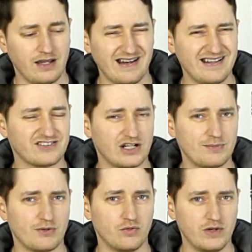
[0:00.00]
It is going to
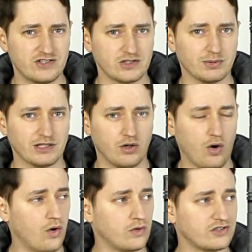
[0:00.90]
be reasonably
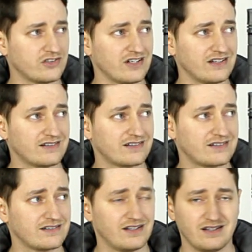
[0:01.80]
cold because
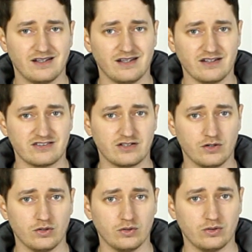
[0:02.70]
it's
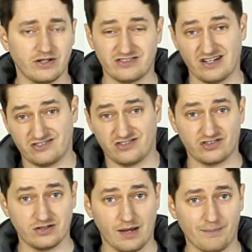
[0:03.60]

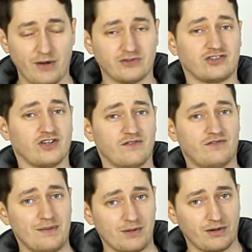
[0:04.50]
just about to turn
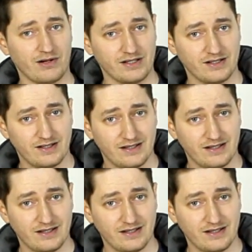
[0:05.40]
February.